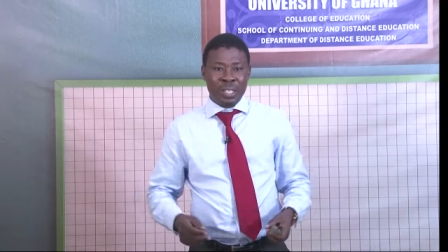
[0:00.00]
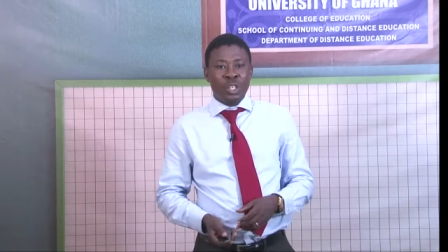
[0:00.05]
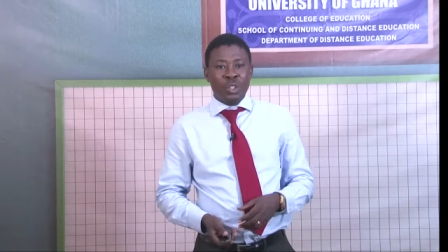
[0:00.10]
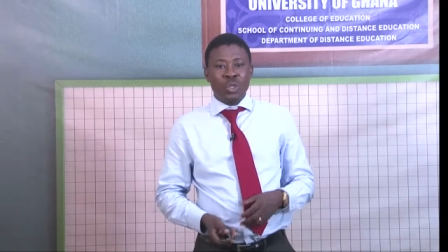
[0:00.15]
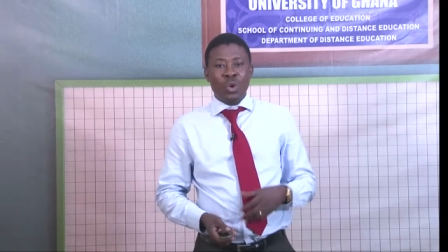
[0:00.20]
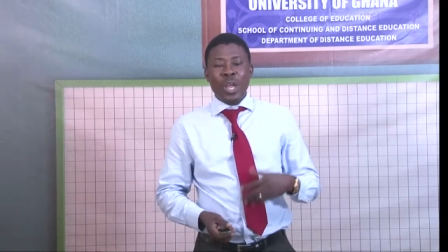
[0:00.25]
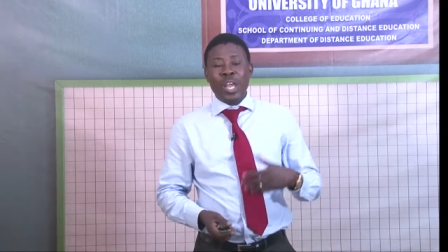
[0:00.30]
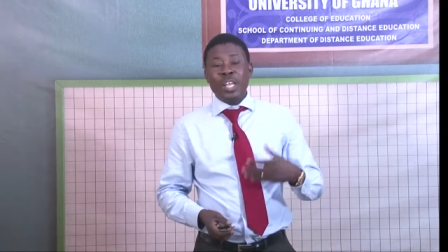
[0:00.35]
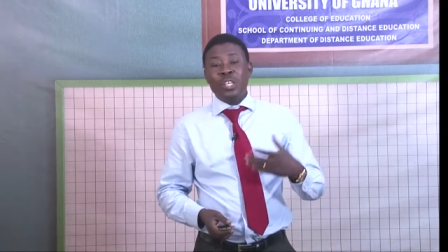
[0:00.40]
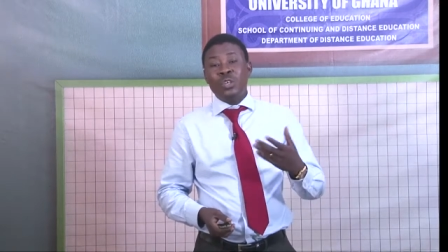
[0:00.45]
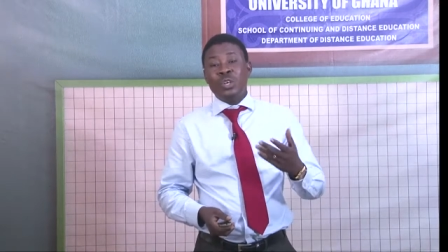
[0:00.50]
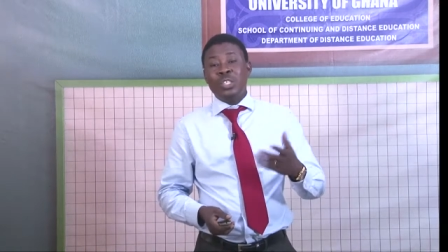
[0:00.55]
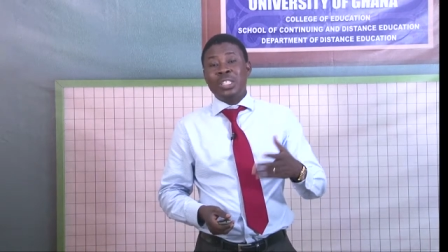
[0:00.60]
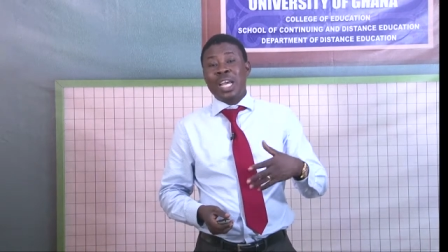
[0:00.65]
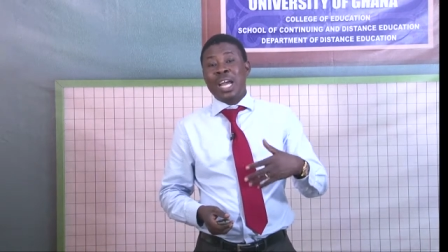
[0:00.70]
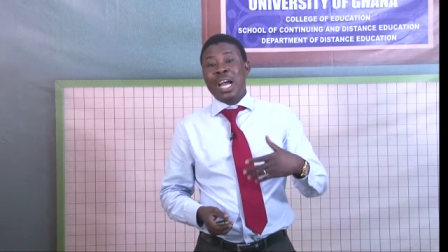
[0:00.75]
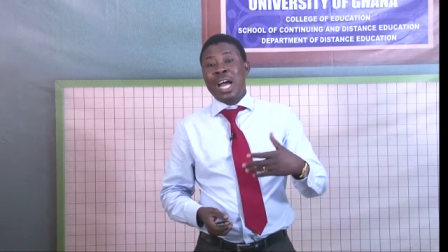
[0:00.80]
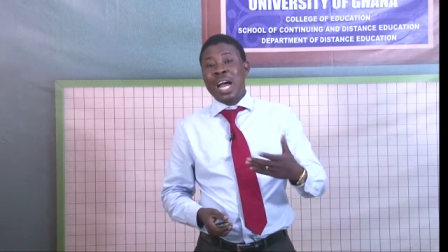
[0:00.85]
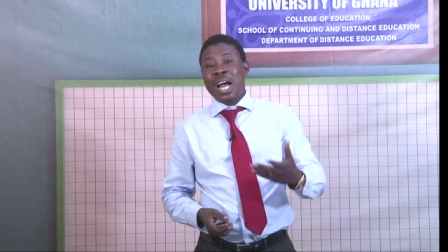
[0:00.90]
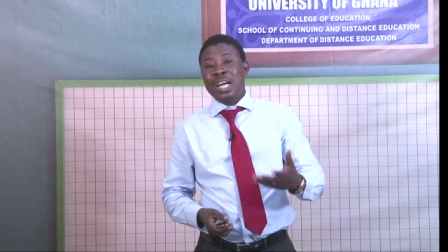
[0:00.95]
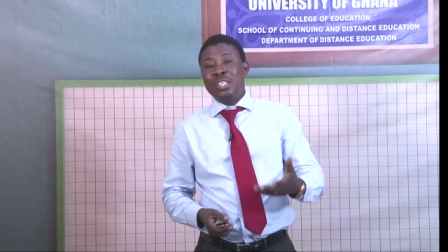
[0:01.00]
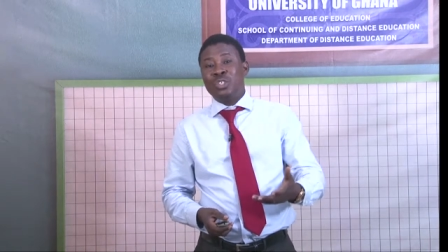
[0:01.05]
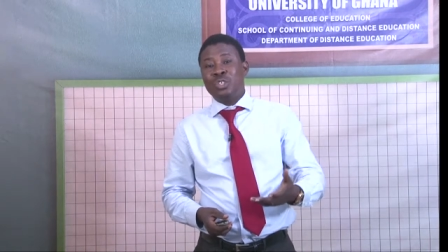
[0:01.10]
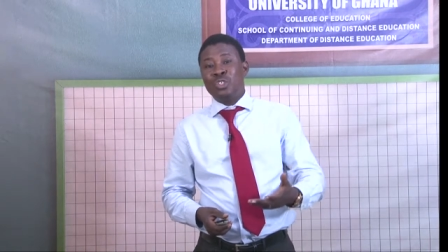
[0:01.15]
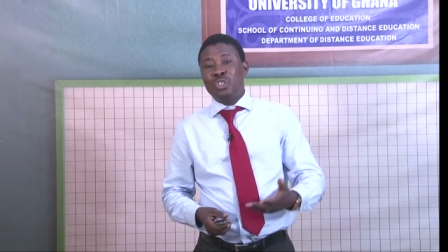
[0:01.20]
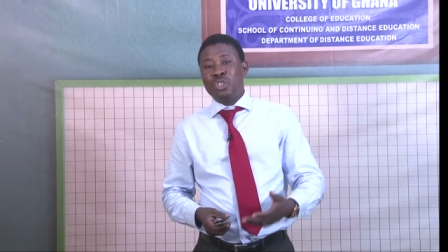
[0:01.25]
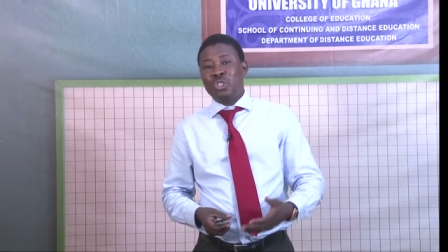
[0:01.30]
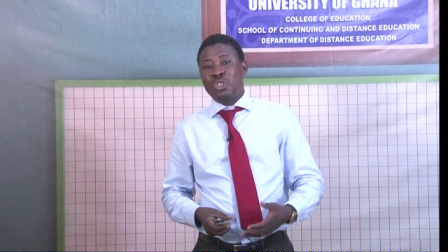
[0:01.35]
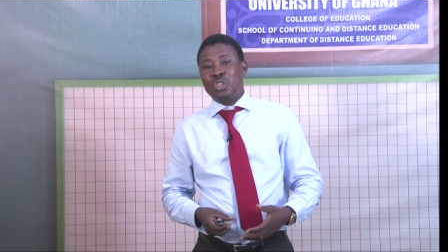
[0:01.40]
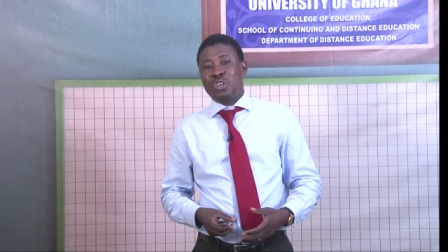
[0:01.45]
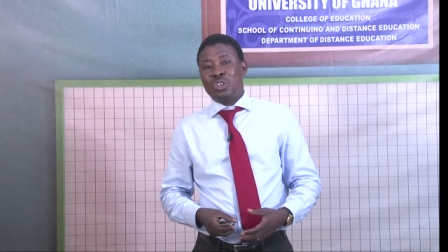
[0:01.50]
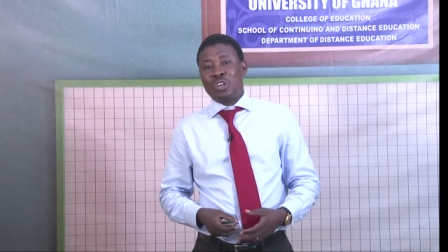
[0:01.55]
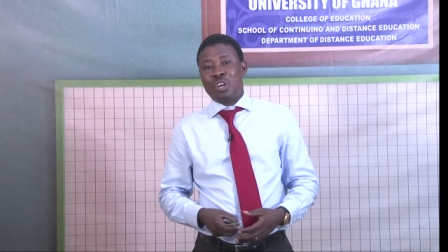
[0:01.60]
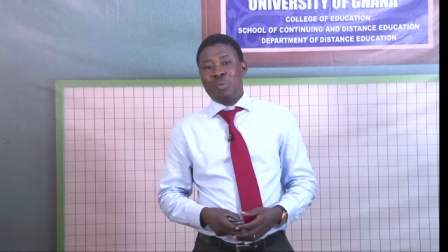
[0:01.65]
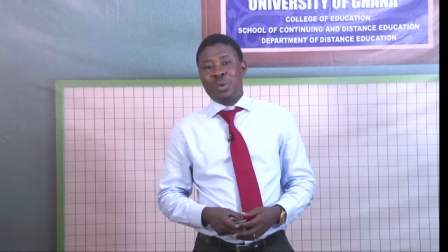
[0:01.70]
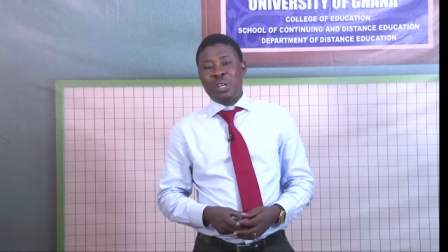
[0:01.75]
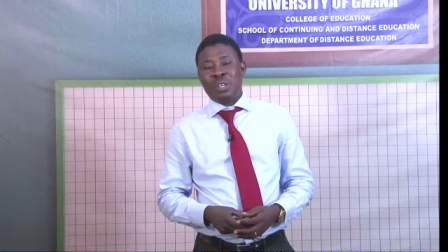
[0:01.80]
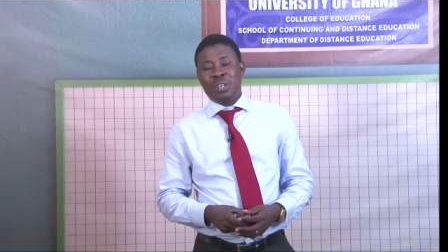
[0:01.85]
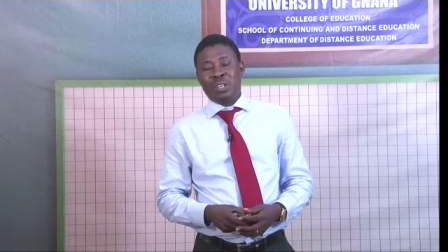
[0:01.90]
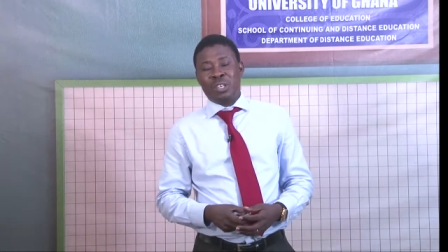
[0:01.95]
So NGOs enhance the
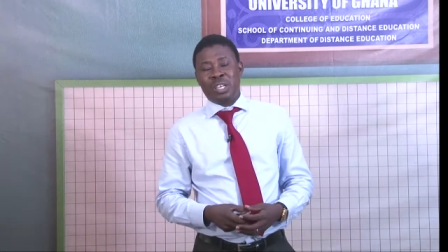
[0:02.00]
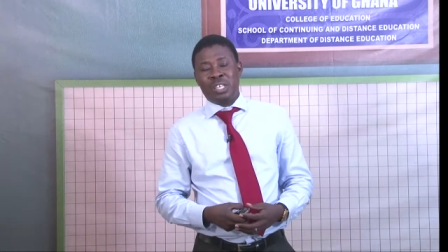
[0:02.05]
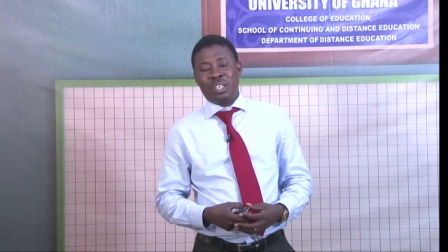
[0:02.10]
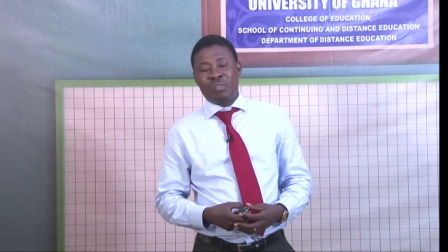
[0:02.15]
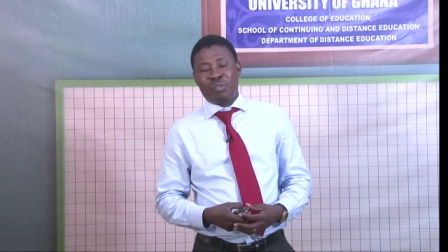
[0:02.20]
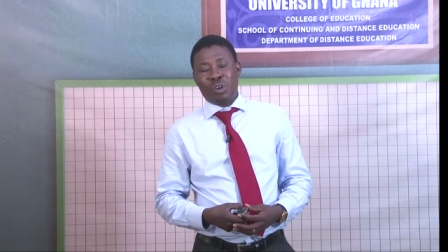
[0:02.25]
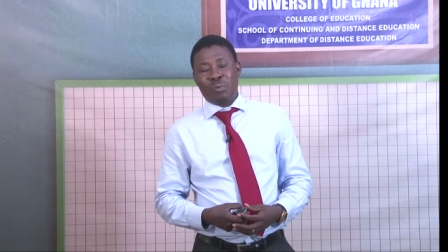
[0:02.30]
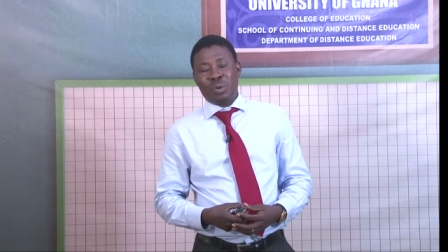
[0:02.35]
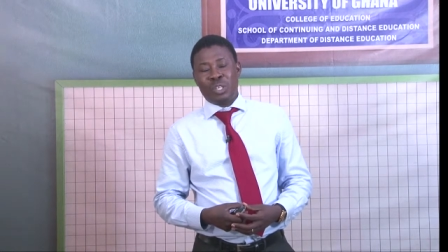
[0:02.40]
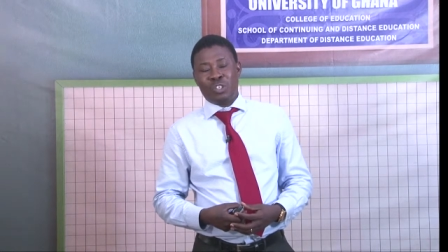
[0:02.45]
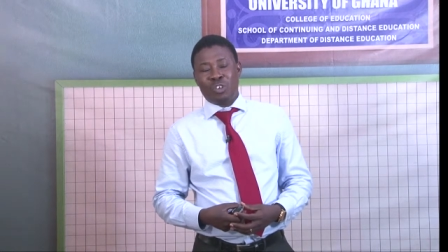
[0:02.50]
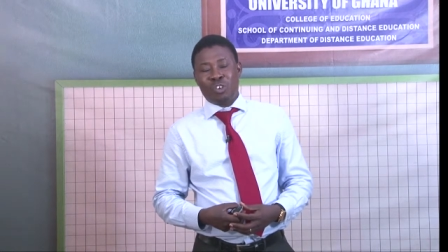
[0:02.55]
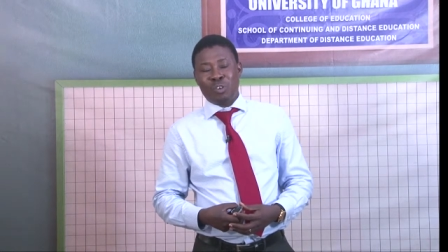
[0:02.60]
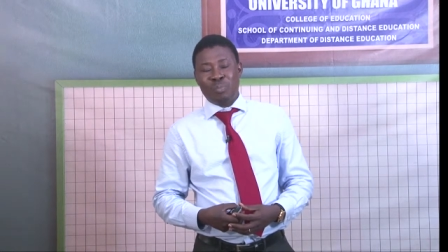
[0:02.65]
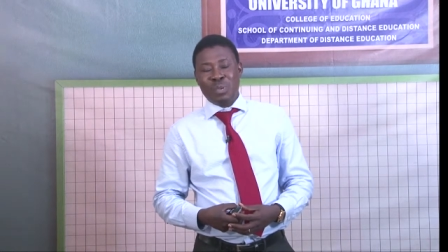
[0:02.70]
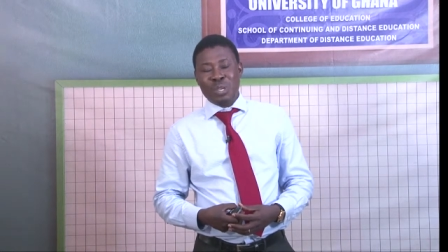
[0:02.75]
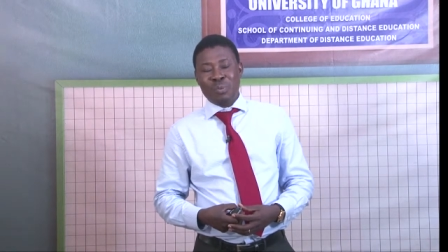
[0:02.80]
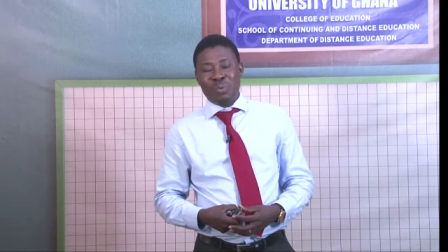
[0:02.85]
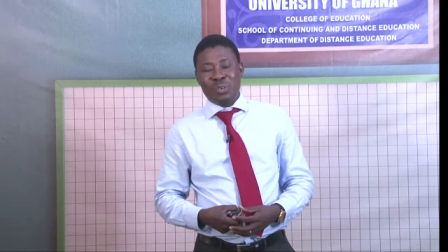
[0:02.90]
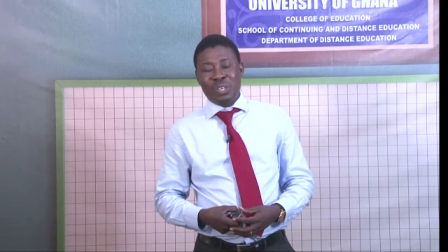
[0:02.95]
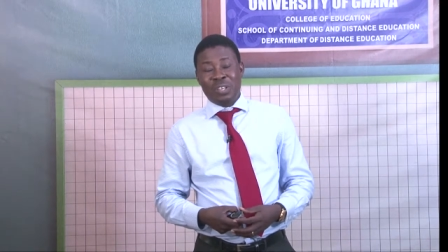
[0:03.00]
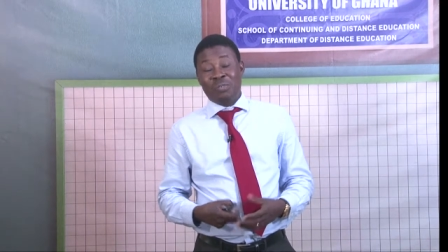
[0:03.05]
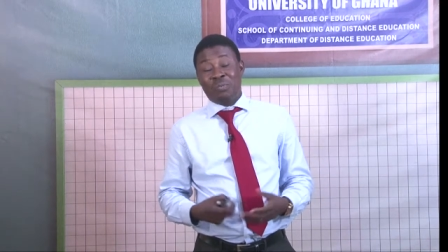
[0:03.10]
socio-economic uh, development of the people.